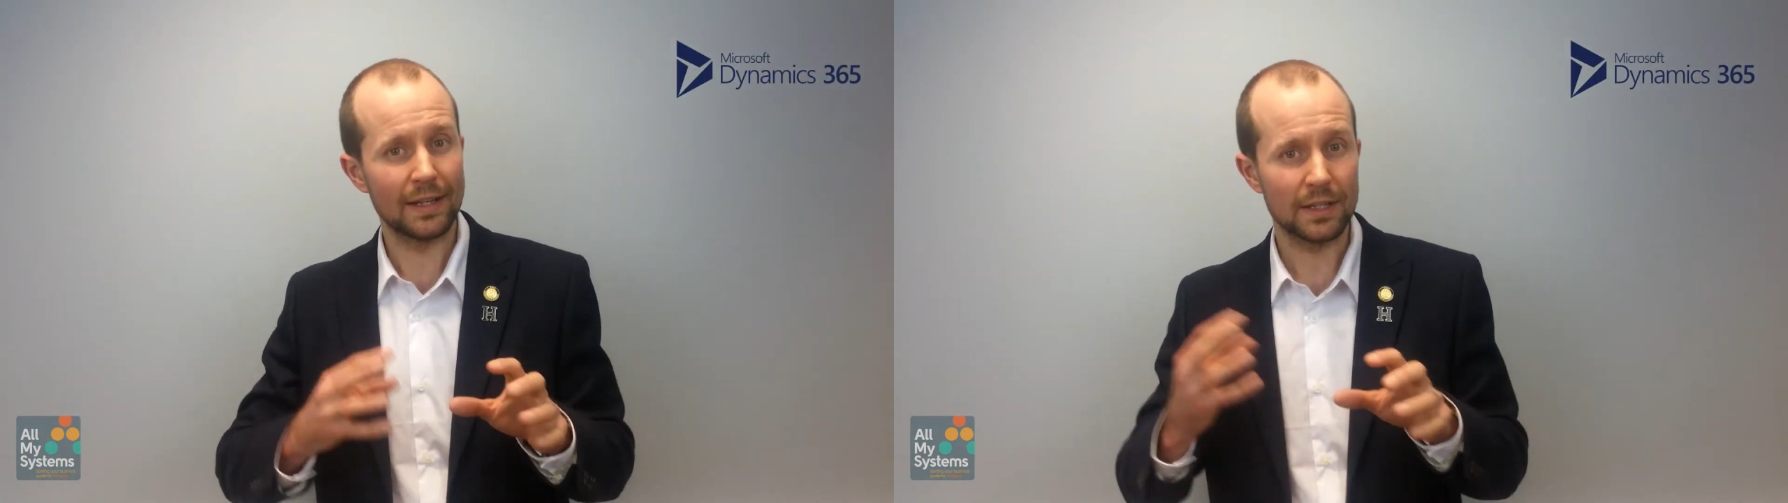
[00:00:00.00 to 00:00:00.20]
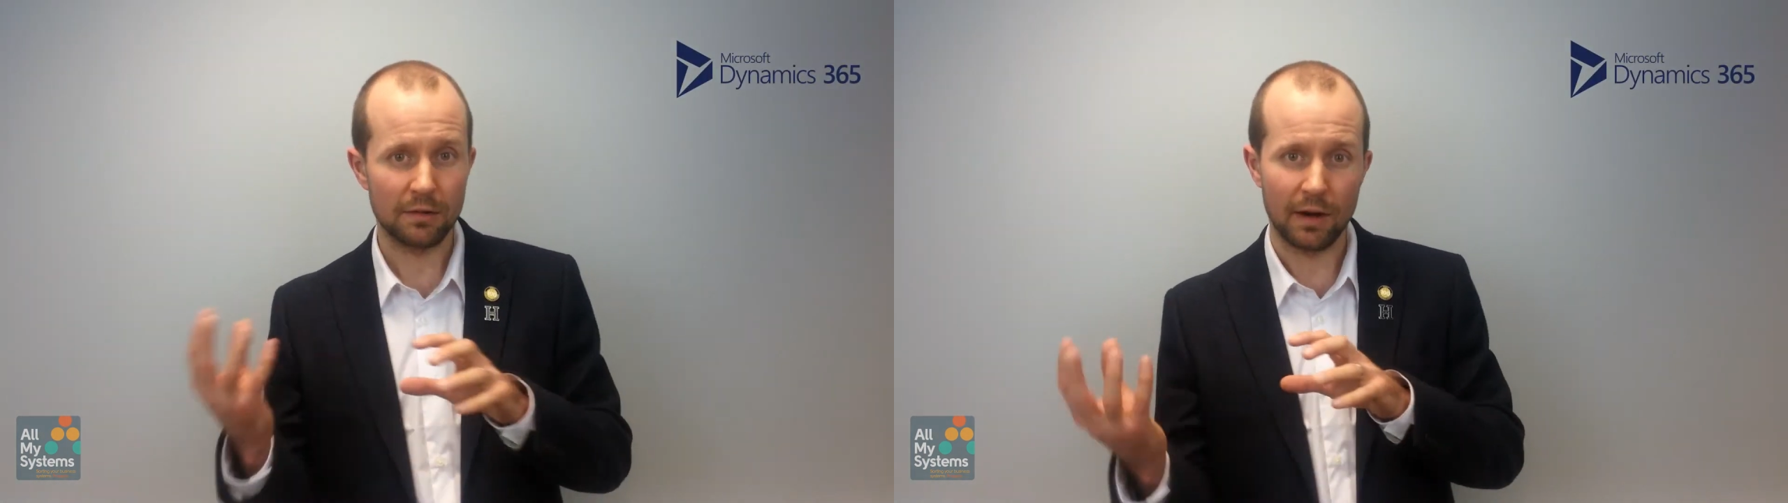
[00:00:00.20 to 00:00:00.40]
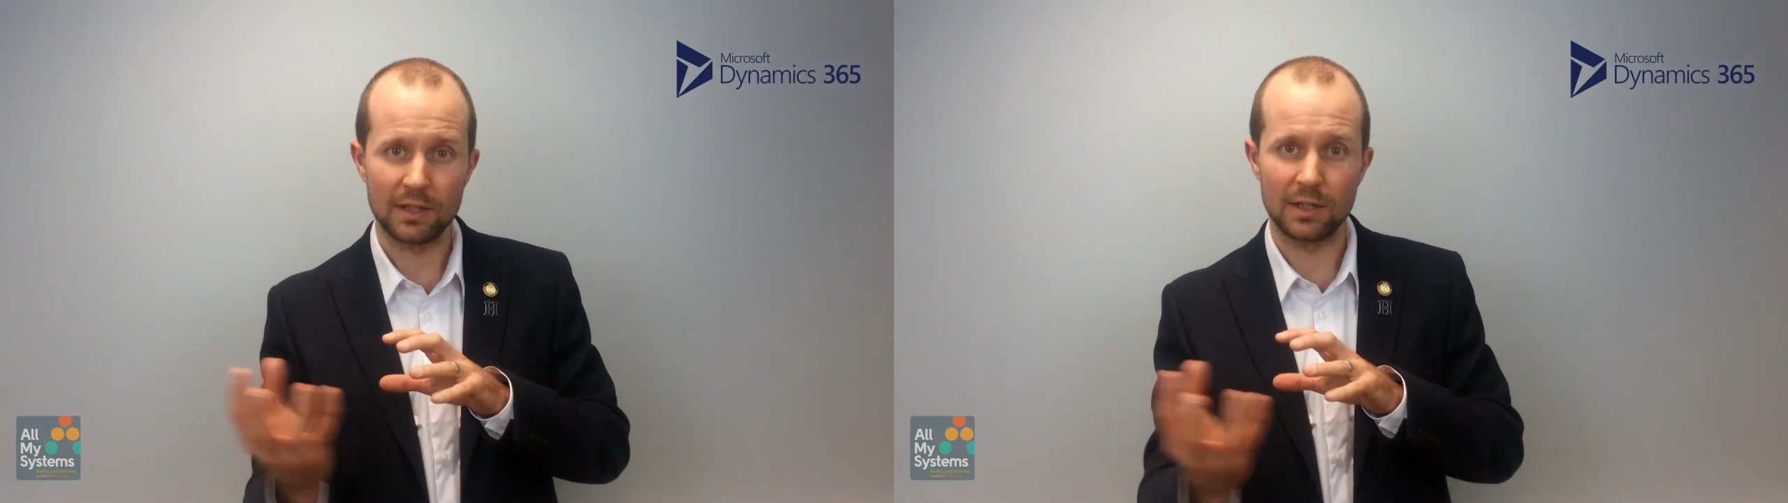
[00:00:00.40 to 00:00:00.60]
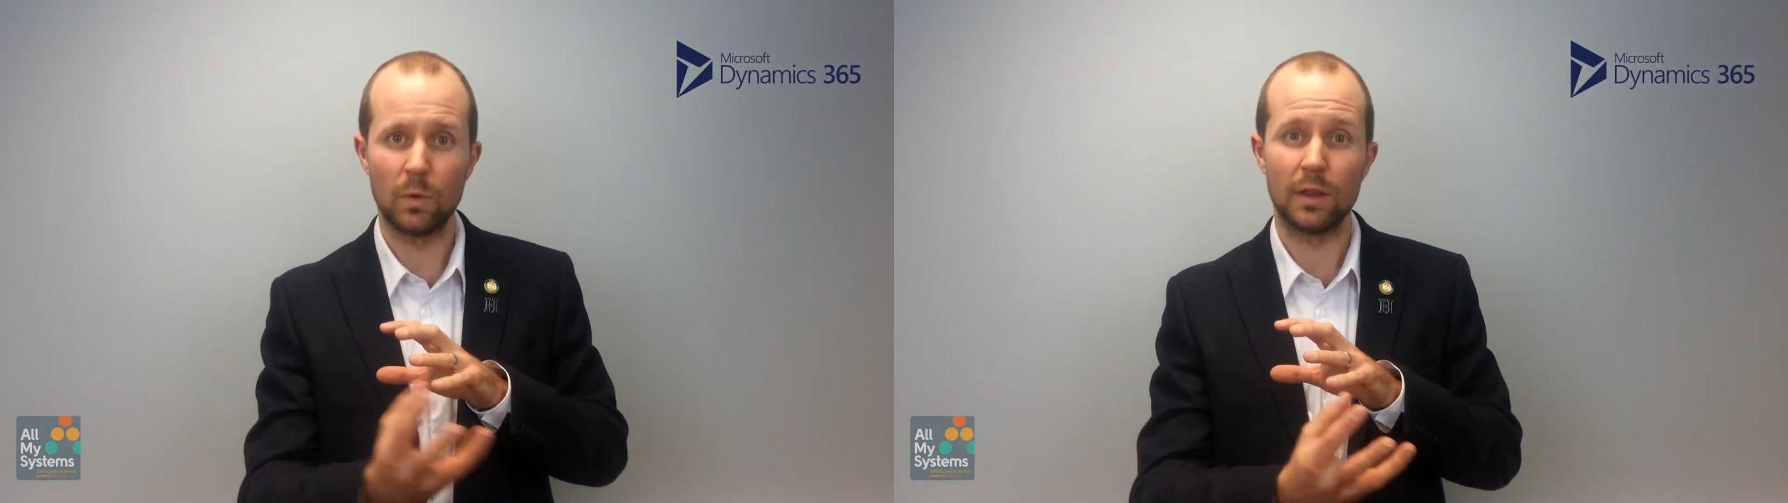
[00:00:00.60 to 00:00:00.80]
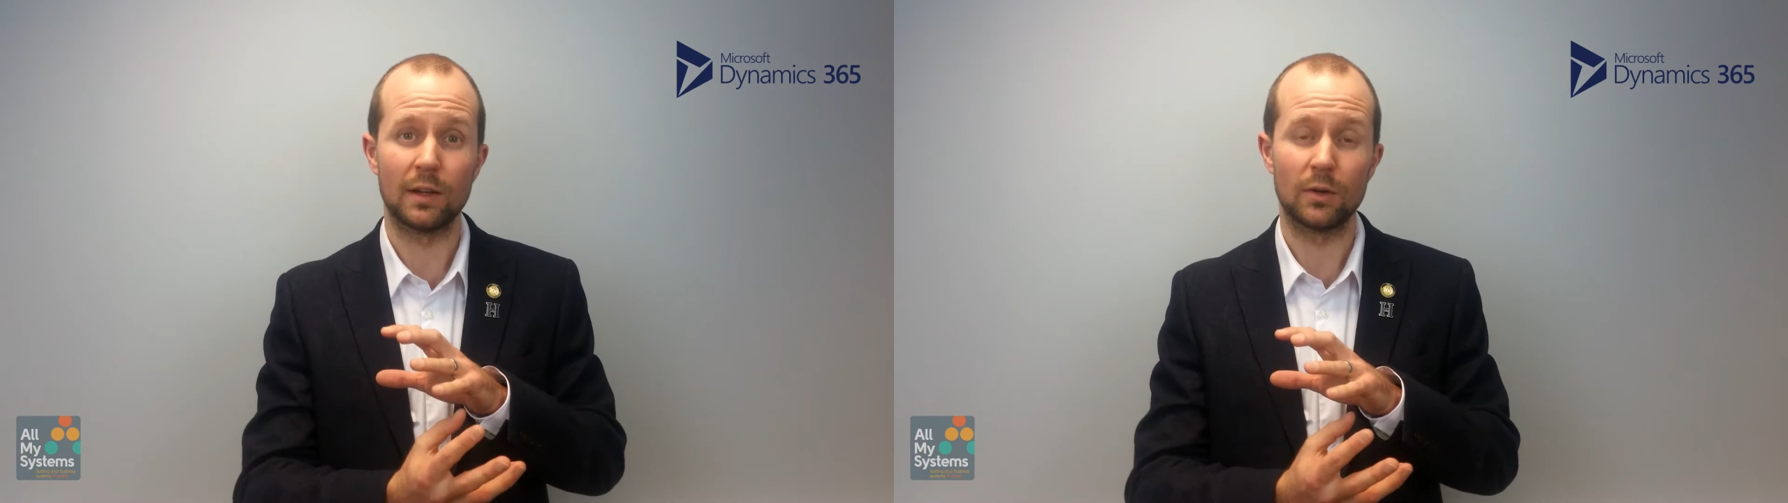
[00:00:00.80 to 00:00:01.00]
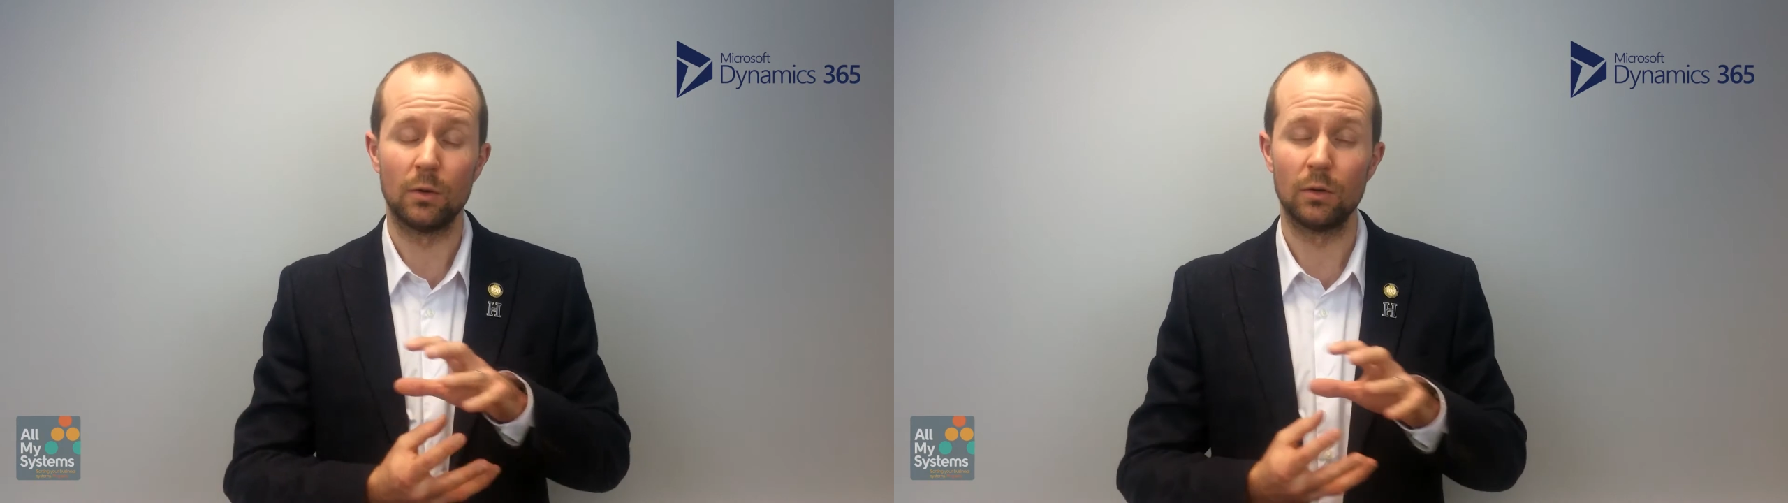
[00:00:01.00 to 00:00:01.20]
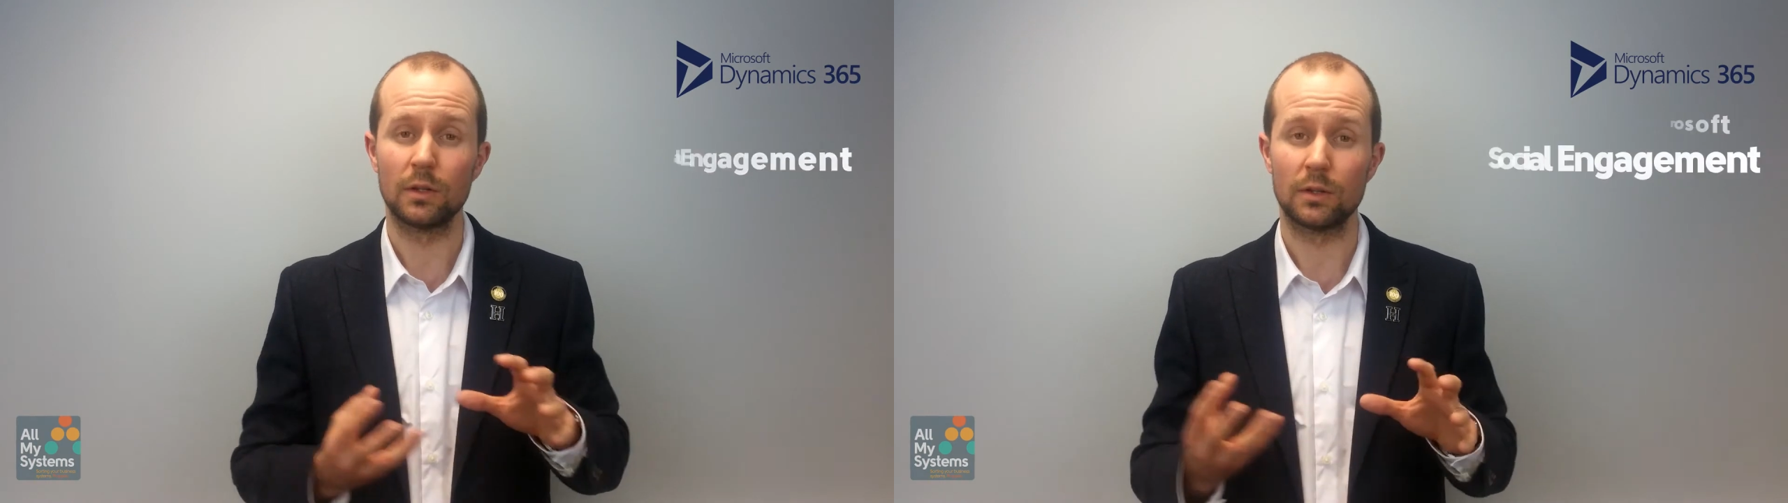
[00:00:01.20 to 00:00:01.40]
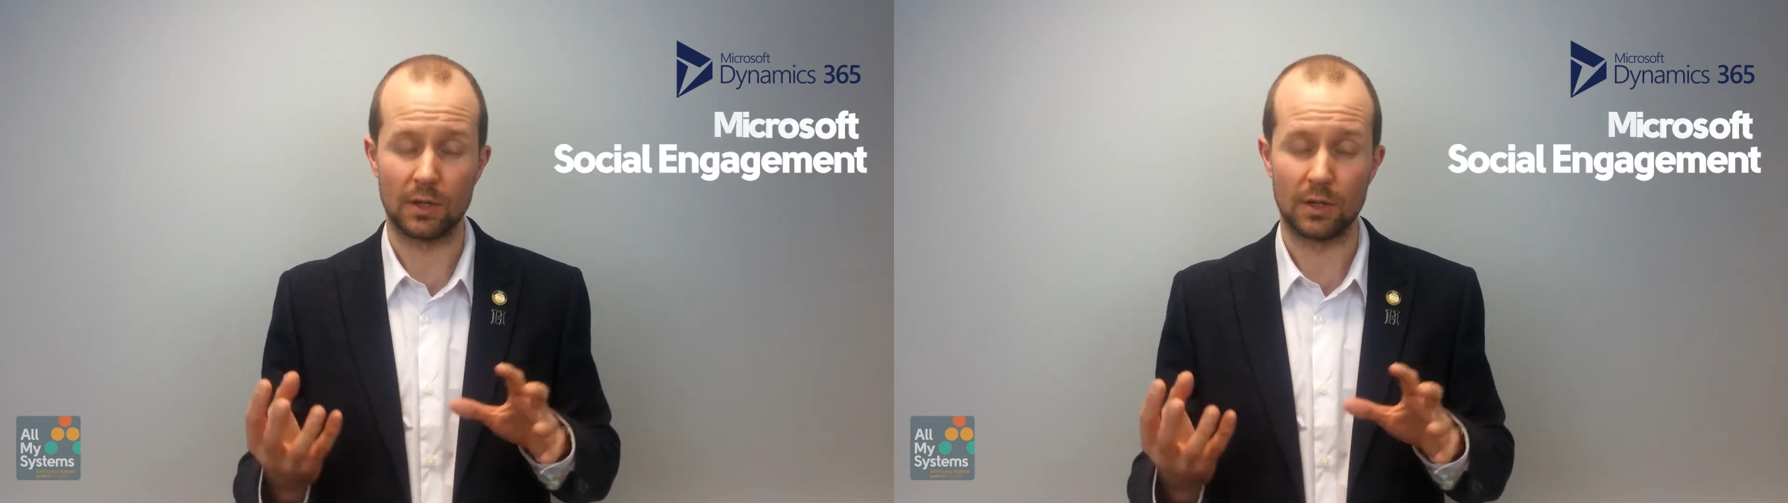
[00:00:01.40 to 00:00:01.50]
integrated with it called